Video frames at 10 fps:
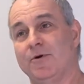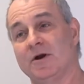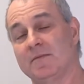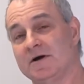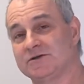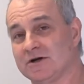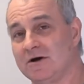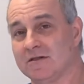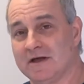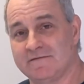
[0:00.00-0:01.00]
Pretty much
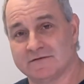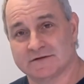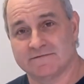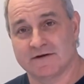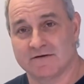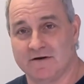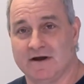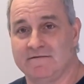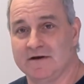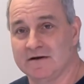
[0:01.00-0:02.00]
all levels of
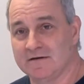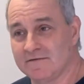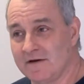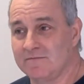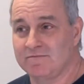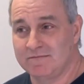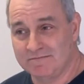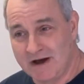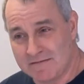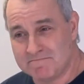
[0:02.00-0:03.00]
engraving.
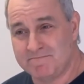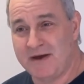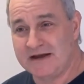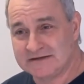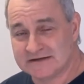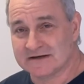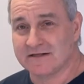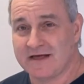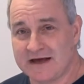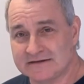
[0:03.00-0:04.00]
My basic
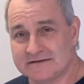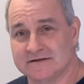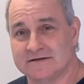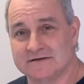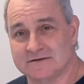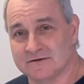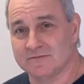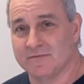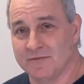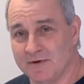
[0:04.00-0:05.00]
classes
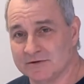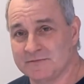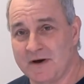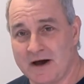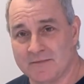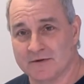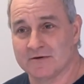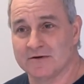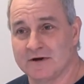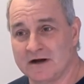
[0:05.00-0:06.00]
are the most
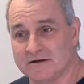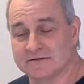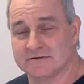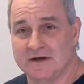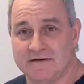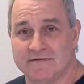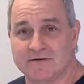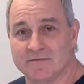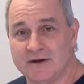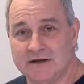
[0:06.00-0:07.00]
popular. I also have
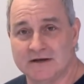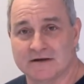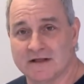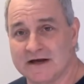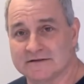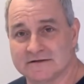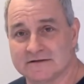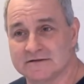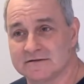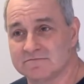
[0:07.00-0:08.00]
intermediate
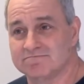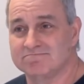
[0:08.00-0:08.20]
classes.